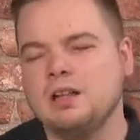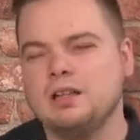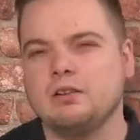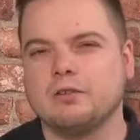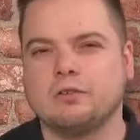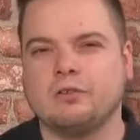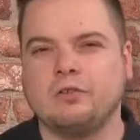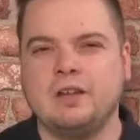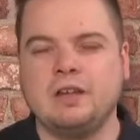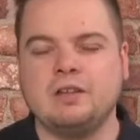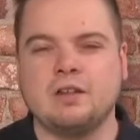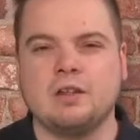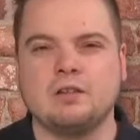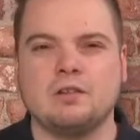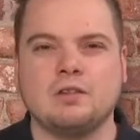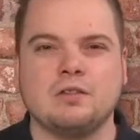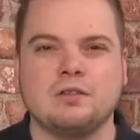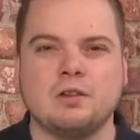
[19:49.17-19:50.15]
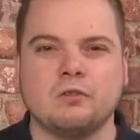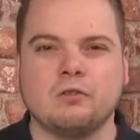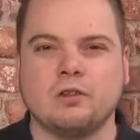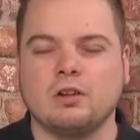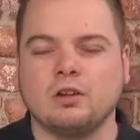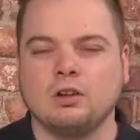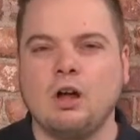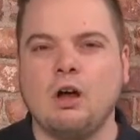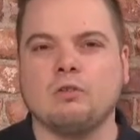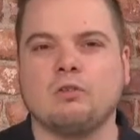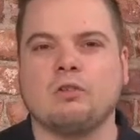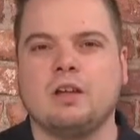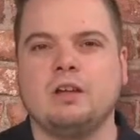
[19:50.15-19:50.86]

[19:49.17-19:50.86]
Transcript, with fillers: You'll see that there's a lot